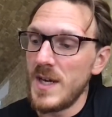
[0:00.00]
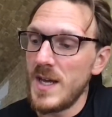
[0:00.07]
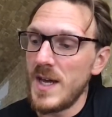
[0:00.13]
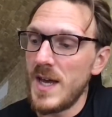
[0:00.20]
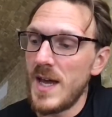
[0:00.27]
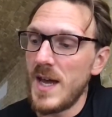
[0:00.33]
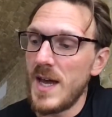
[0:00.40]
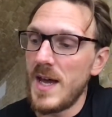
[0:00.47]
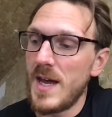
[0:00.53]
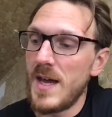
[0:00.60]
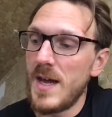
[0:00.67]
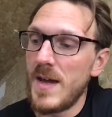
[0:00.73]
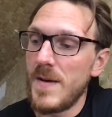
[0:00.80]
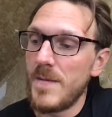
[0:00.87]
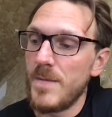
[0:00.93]

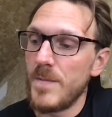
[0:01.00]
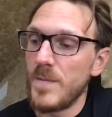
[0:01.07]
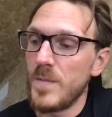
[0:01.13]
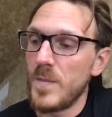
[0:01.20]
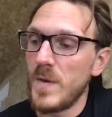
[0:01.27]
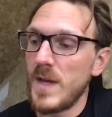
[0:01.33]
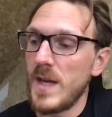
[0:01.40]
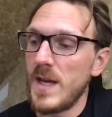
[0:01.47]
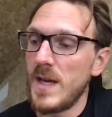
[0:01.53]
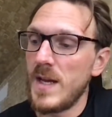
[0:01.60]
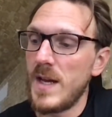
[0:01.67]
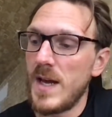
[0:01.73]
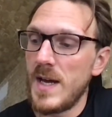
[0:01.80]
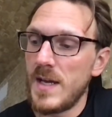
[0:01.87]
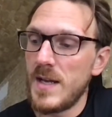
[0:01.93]

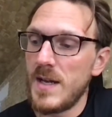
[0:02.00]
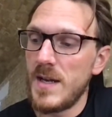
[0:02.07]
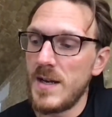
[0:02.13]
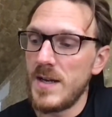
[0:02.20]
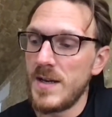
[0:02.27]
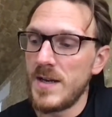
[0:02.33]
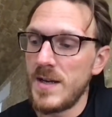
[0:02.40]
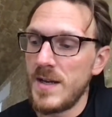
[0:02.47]
And I can